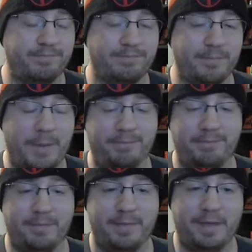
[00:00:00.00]
mean,
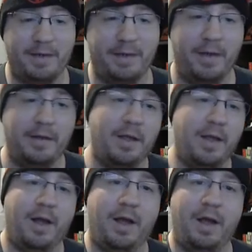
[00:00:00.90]
that's kind of it.
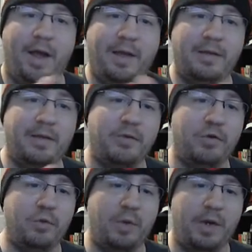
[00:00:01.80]
I did
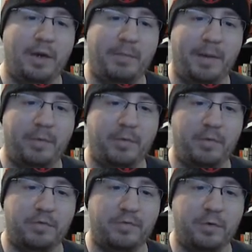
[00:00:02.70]
do my
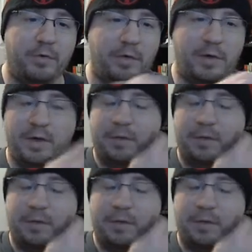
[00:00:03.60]
pulls for